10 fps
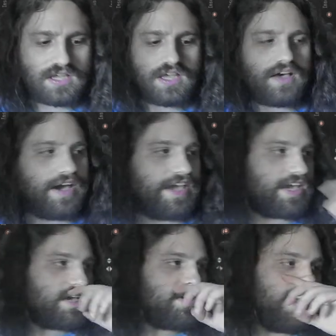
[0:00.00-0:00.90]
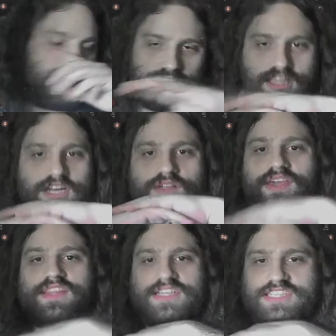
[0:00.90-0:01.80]
Like
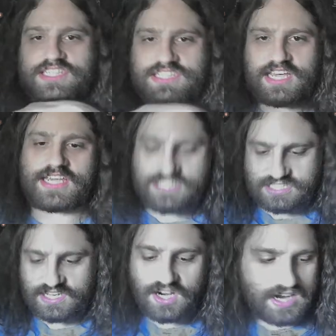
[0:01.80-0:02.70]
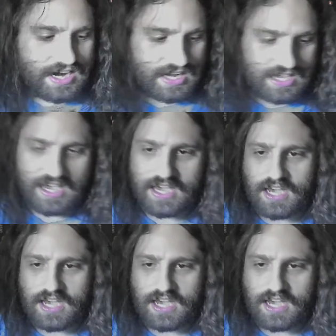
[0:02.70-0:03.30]
literally the sickest snare kind of kick.